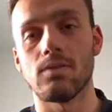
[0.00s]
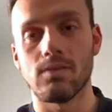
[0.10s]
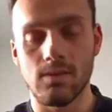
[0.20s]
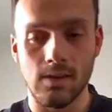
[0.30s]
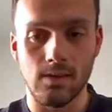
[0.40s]

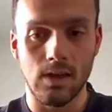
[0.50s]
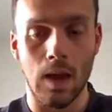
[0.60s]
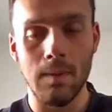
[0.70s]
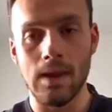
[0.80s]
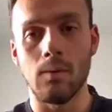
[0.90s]
just
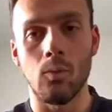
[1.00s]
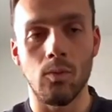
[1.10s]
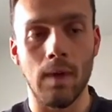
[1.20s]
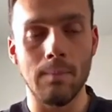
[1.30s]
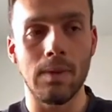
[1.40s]
come in and
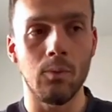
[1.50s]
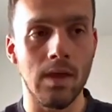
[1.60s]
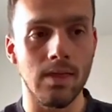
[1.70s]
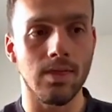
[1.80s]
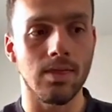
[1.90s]
like be
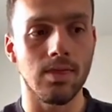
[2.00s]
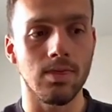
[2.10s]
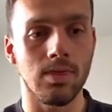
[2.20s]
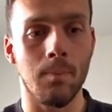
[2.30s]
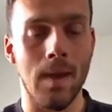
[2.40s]
with
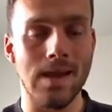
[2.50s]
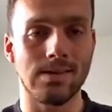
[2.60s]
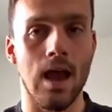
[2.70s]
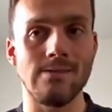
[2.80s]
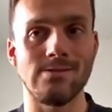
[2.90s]
the best
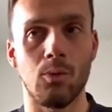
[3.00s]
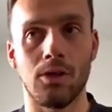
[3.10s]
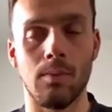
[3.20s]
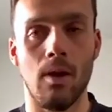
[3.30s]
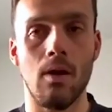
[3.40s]
guys in the world on
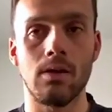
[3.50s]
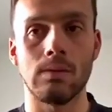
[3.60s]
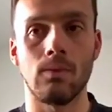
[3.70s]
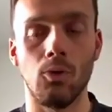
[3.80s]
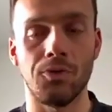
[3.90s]
the
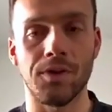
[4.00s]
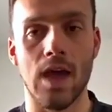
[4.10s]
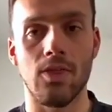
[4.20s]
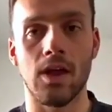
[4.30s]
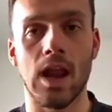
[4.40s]
podium all
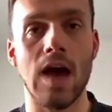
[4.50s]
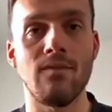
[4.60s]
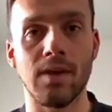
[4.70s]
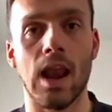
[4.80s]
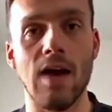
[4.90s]
together and
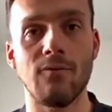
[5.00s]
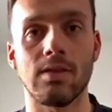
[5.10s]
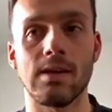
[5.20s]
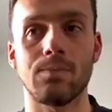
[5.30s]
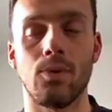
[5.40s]
having a laugh with
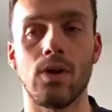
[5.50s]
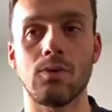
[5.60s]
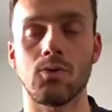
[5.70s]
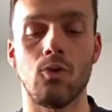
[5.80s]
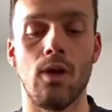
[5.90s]
these boys
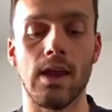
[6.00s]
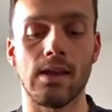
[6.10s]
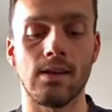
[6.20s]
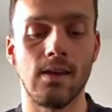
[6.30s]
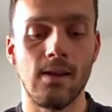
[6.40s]
was great.
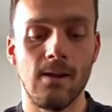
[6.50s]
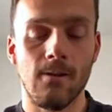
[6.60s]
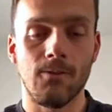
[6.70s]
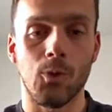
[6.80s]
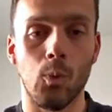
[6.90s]
And
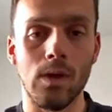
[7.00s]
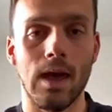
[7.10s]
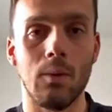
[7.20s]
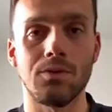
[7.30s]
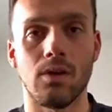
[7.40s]
to win
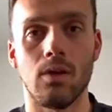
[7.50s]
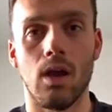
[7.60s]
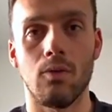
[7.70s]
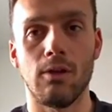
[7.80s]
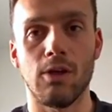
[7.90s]
that was a,
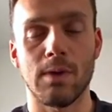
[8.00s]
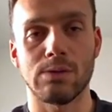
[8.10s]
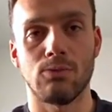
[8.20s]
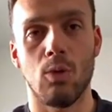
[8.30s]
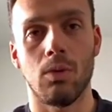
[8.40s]
a real
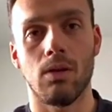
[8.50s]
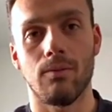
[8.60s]
special moment.